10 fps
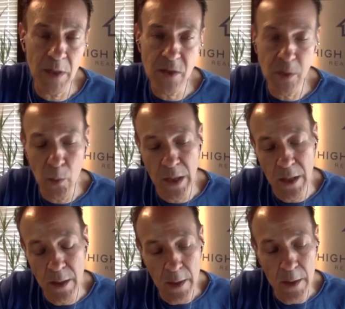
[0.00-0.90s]
So
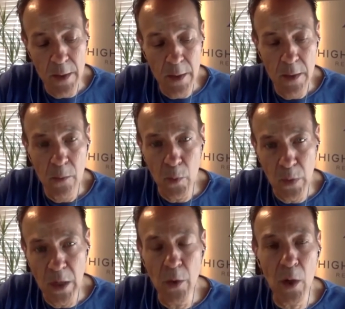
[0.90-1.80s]
when
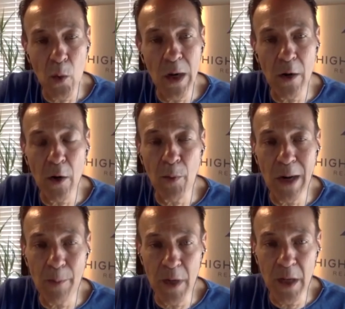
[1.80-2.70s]
we go and acquire a
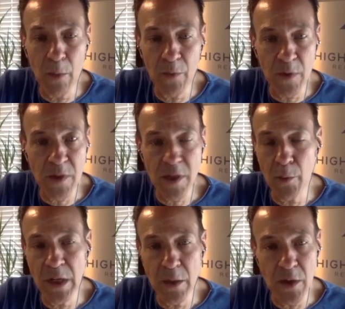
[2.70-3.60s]
property, the first thing
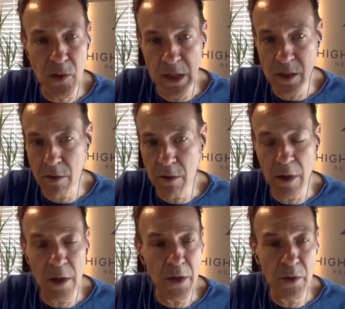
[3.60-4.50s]
we do is we turn
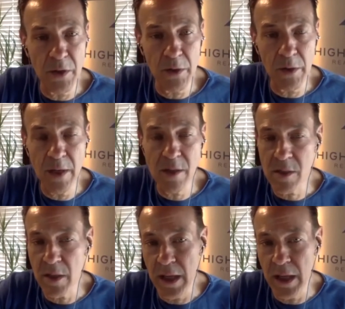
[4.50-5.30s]
on utilities,